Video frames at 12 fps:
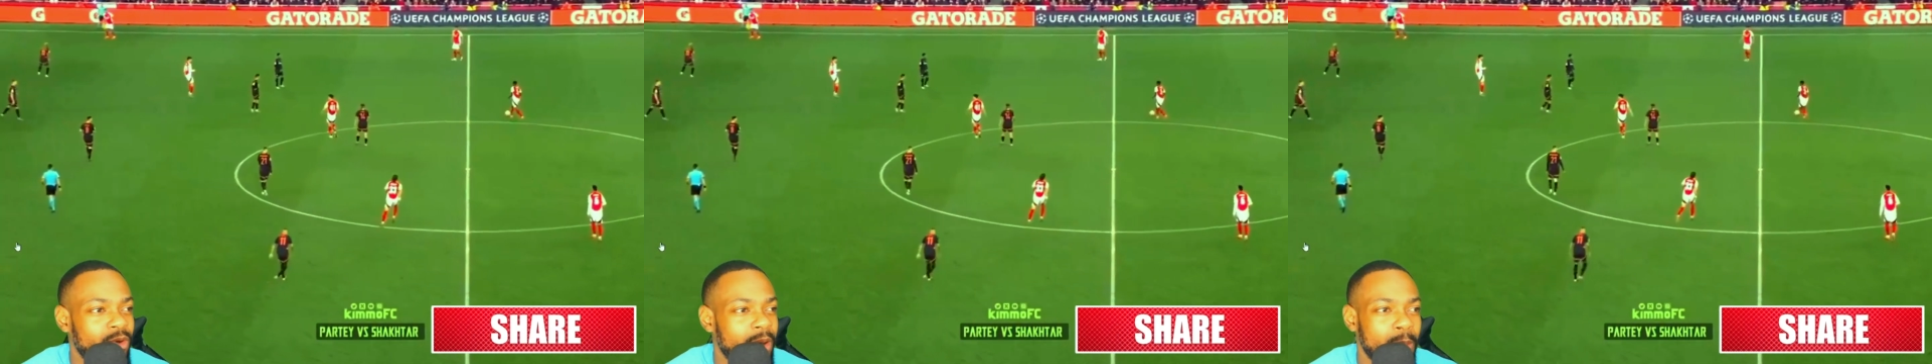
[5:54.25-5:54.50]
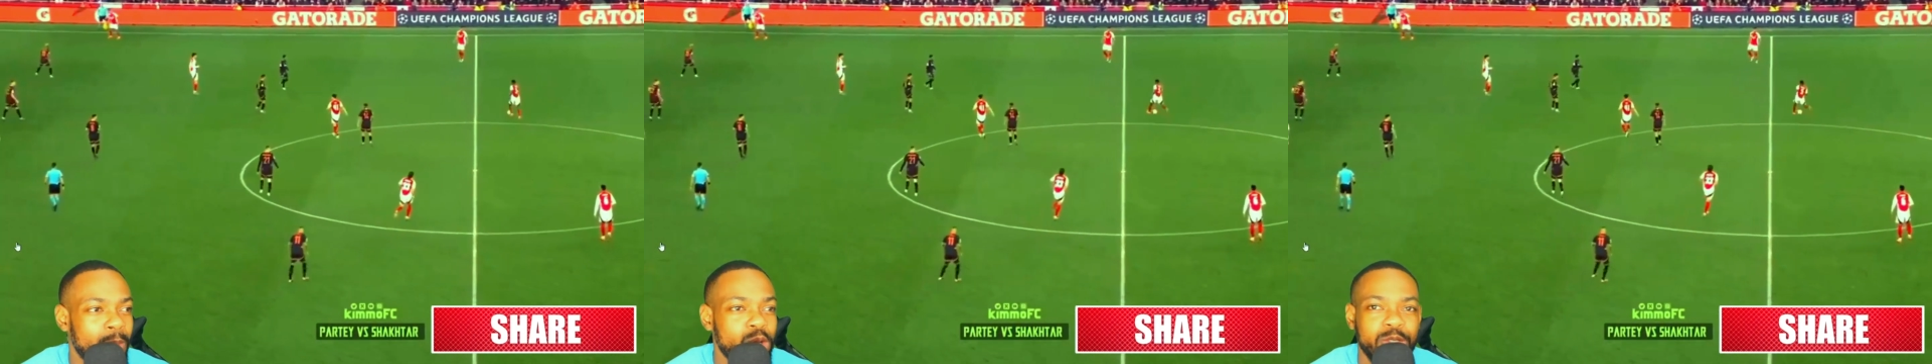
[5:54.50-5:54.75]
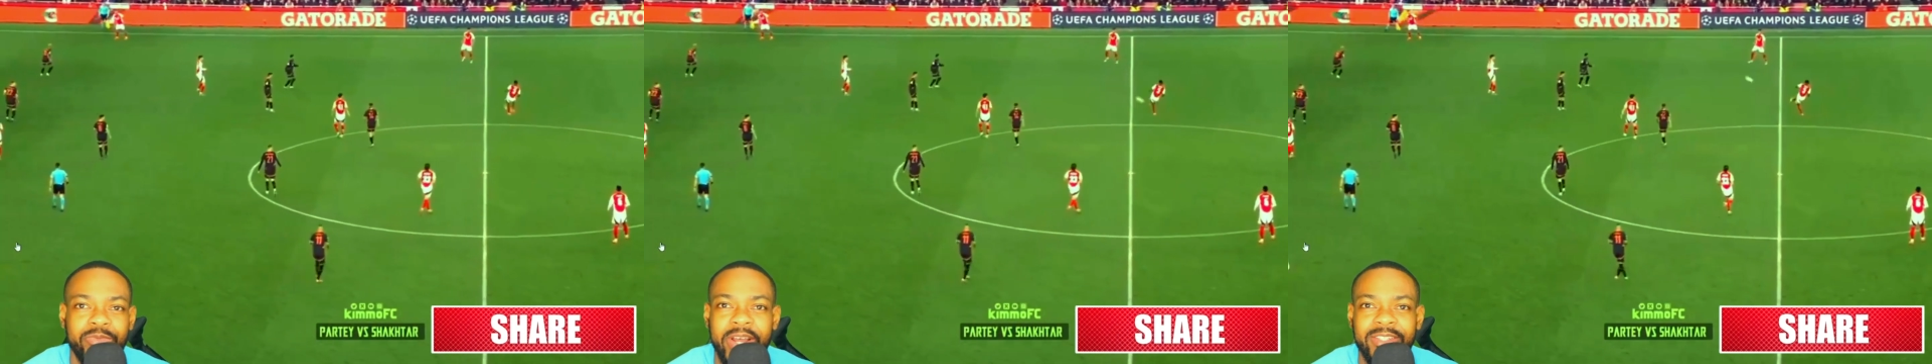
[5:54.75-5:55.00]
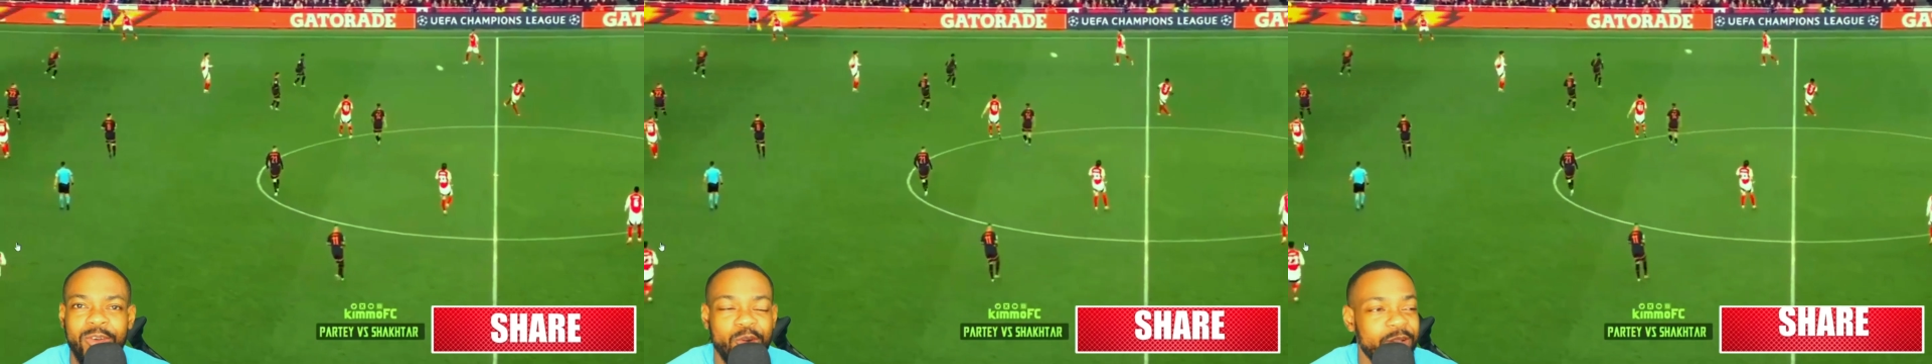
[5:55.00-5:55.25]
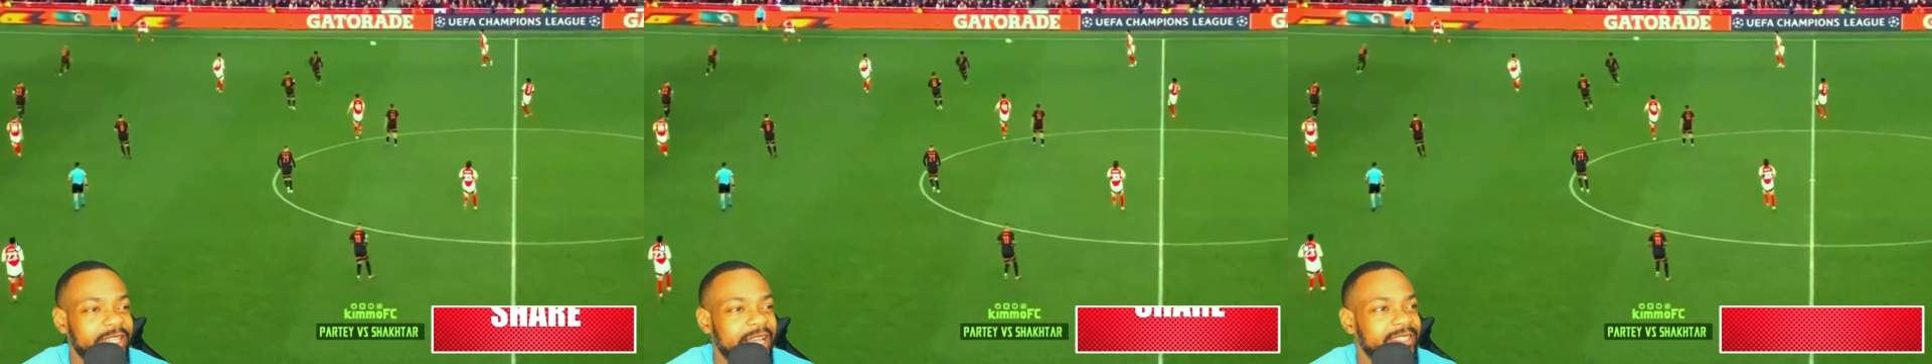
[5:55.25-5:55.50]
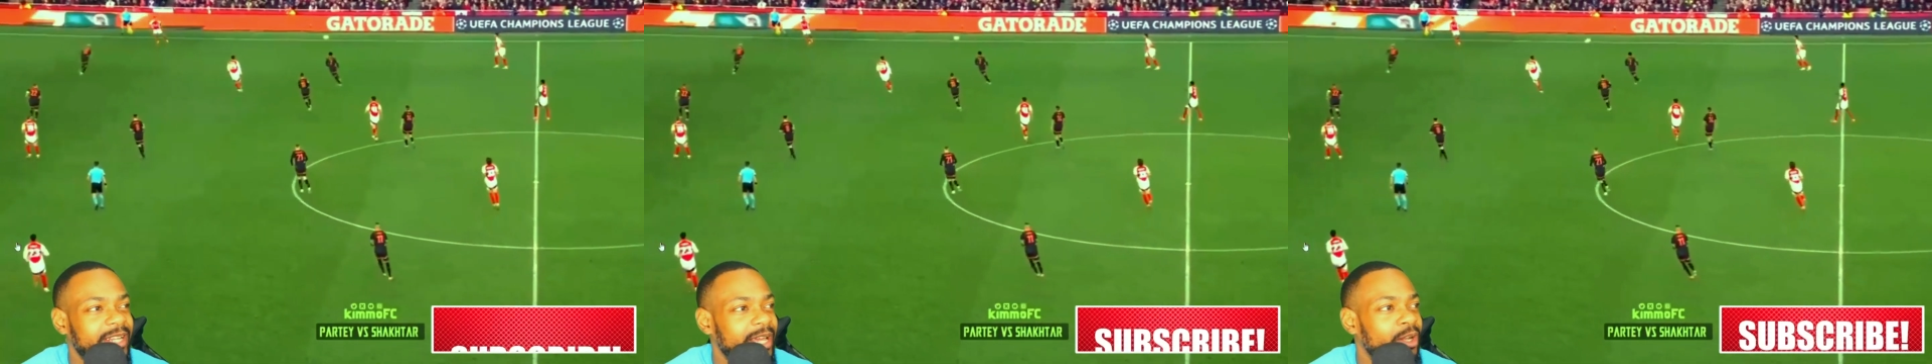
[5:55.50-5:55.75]
Not everyone, but most fans are
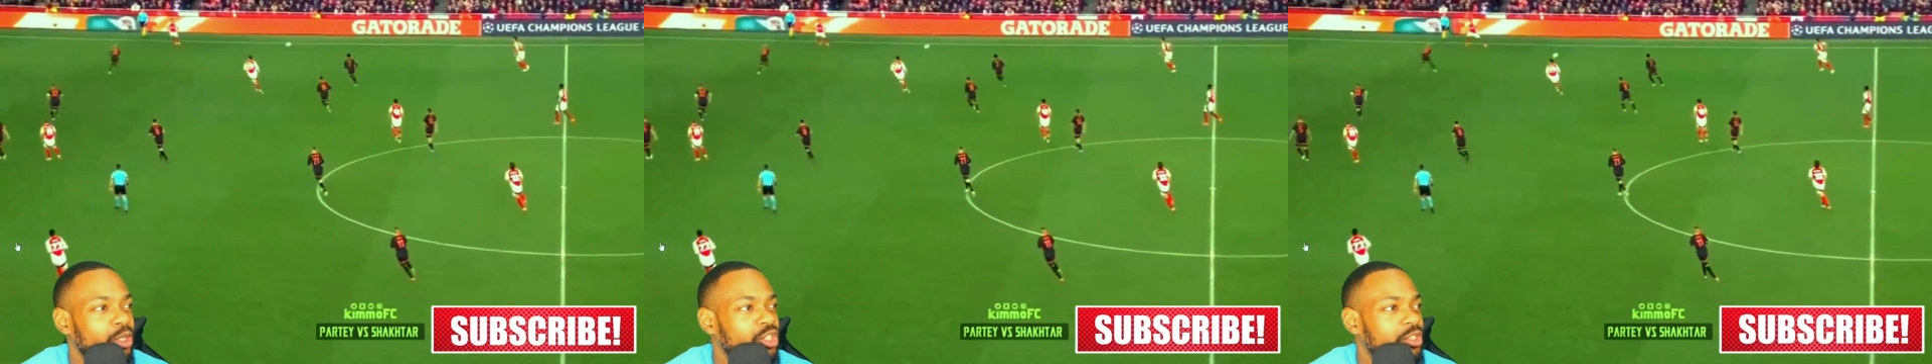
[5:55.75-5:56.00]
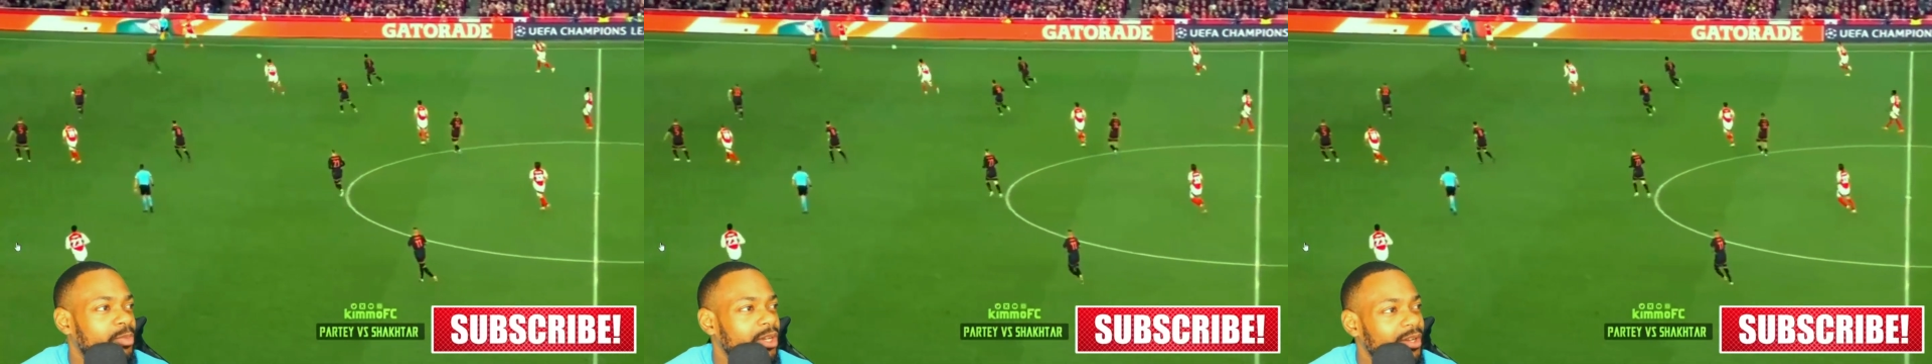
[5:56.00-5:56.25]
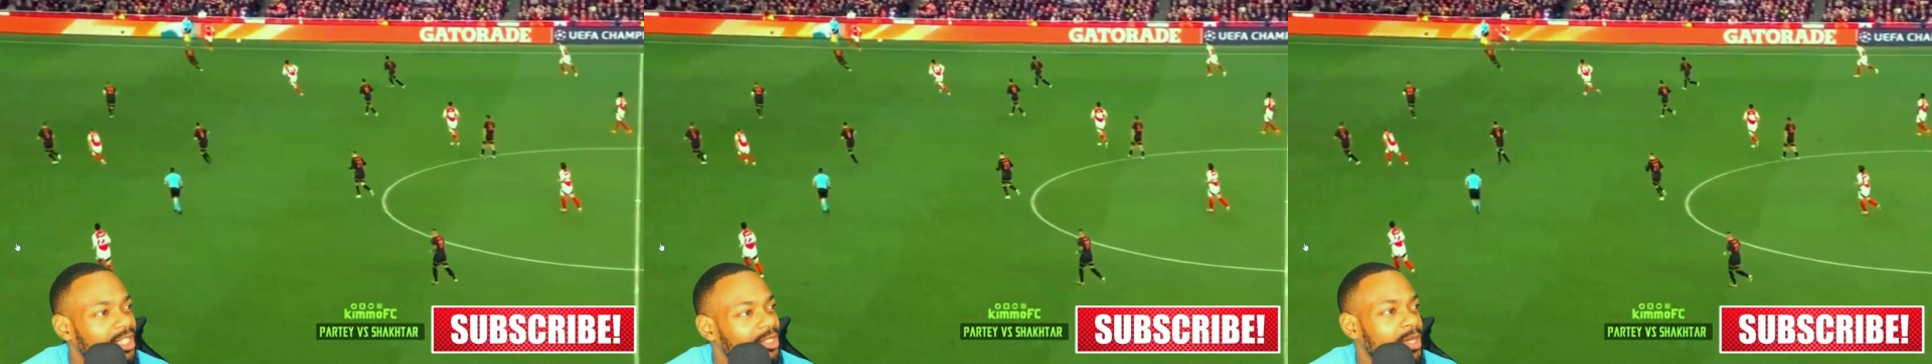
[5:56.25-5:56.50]
criticizing that he lost his speed.